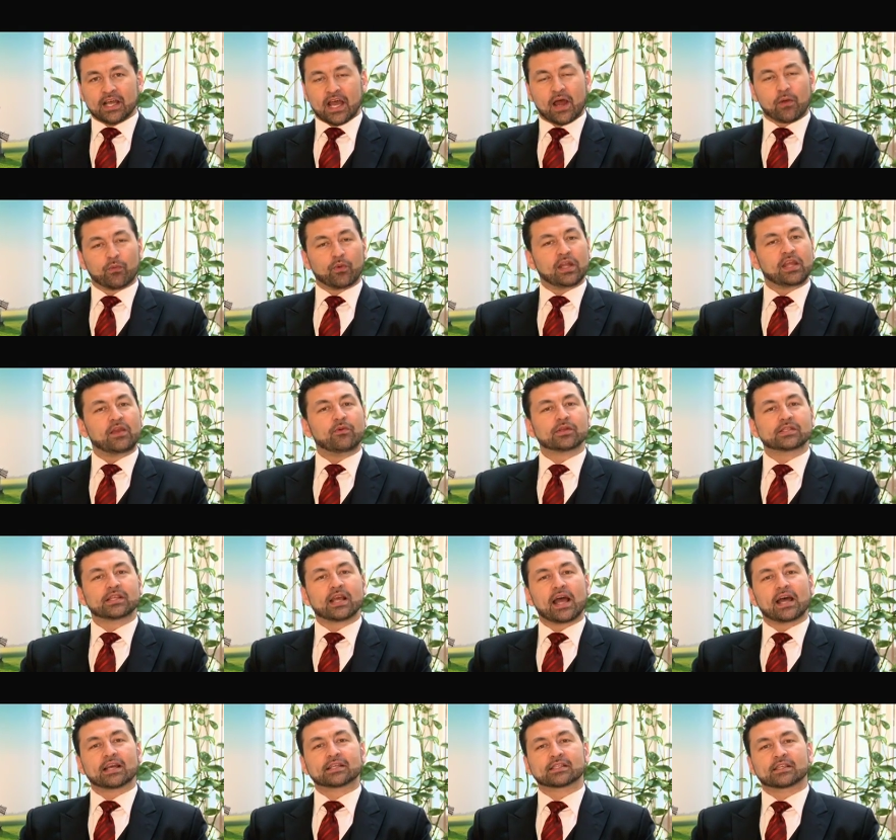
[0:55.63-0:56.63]
And when he was
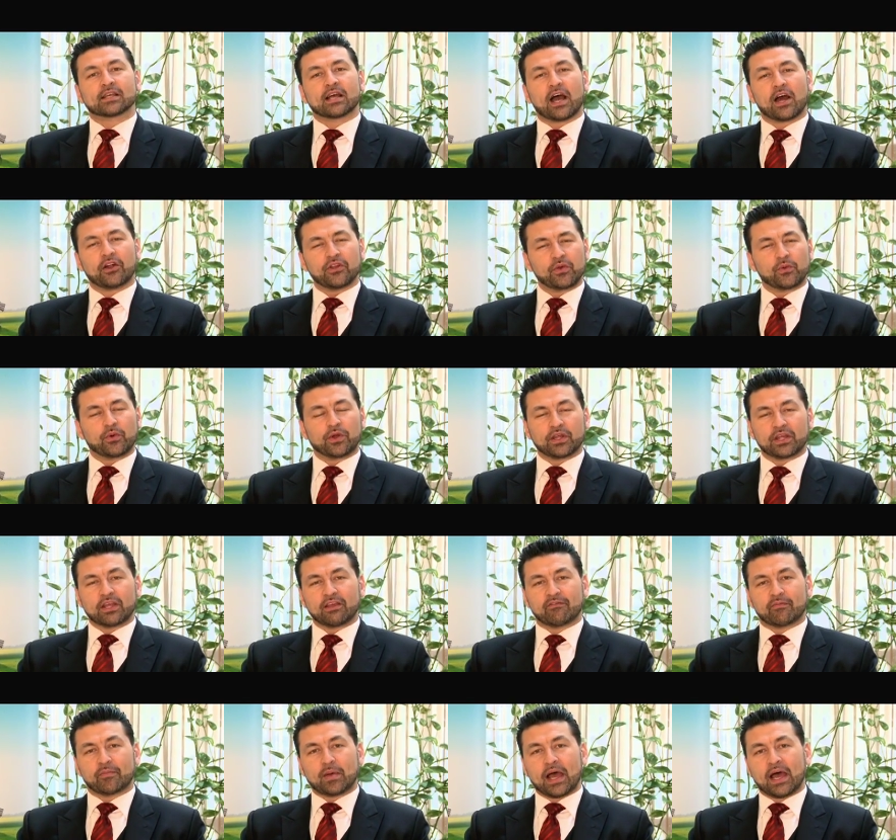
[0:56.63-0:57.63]
asked, How do you want to
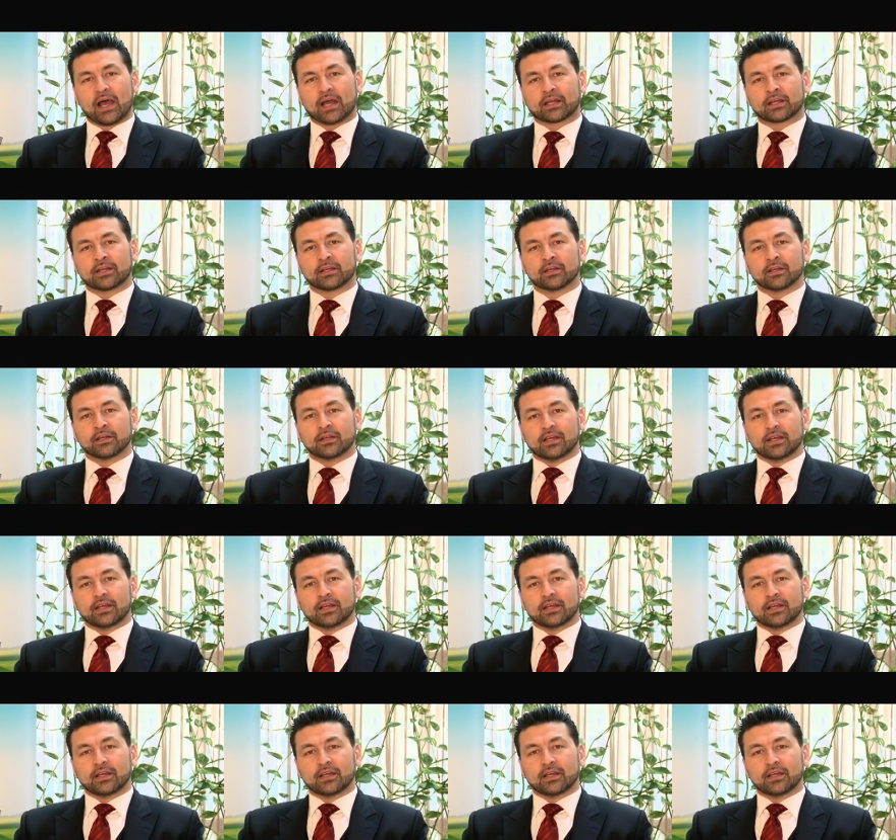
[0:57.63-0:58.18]
give back?